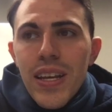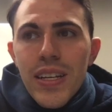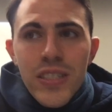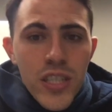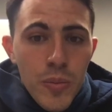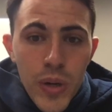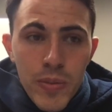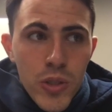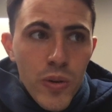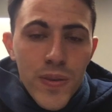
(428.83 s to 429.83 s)
and jump
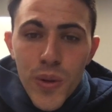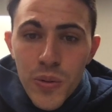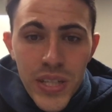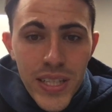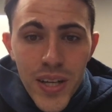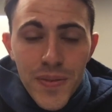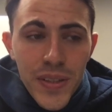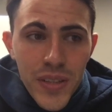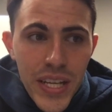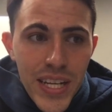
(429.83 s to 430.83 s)
up to a
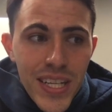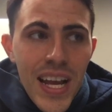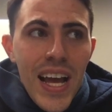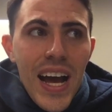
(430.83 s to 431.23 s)
13-0 lead,